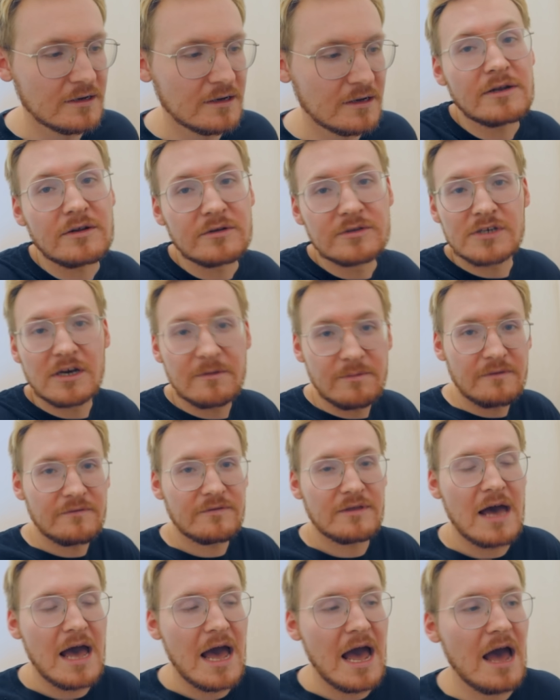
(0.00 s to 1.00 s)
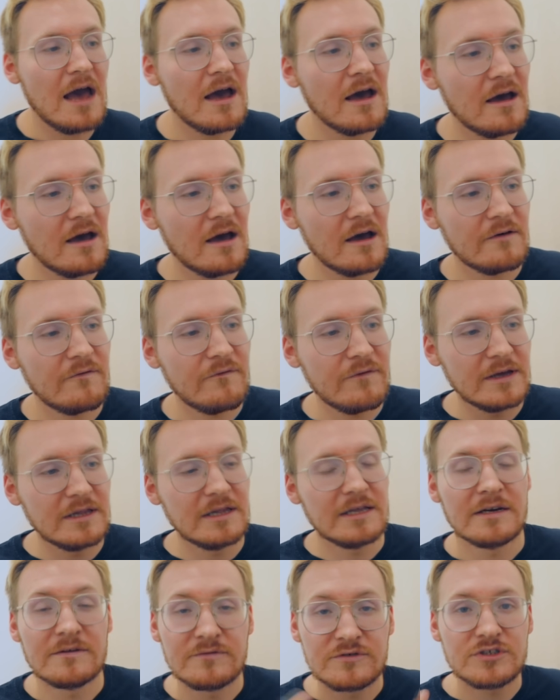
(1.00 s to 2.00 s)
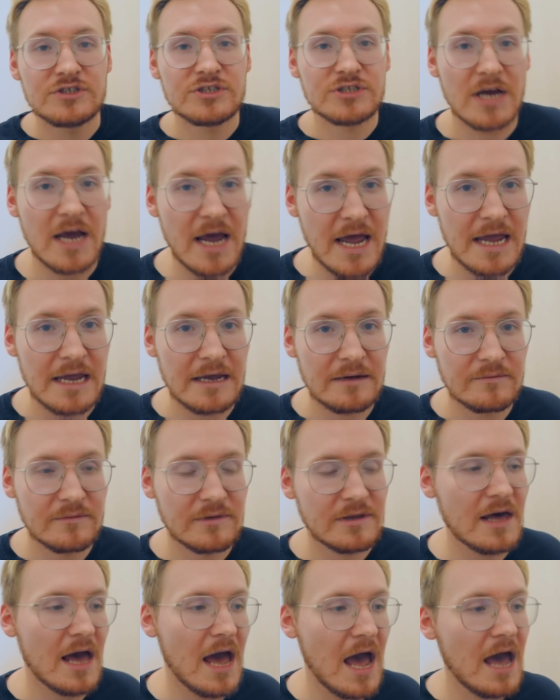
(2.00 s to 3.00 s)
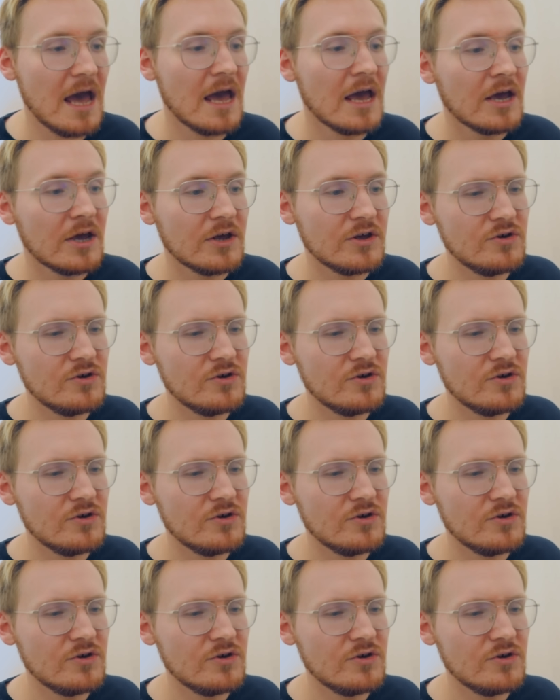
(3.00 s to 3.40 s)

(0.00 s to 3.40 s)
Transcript: and on top of that, a feeling of shame that